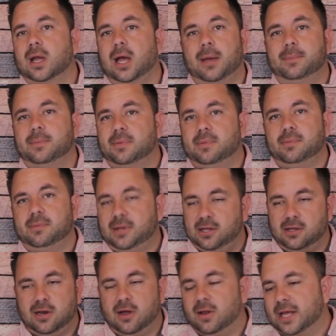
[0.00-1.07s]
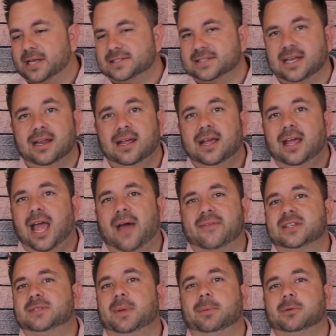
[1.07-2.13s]
Like I said, half
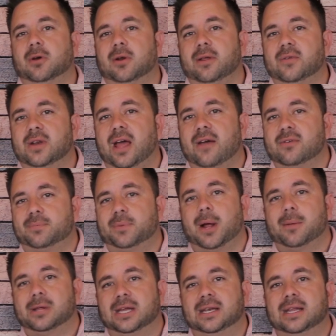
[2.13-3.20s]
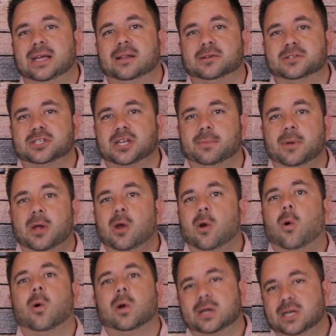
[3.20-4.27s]
these people don't even have probably a dealership
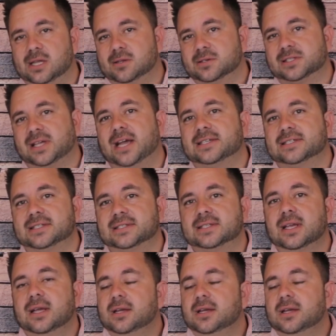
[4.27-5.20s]
or a dealer's license.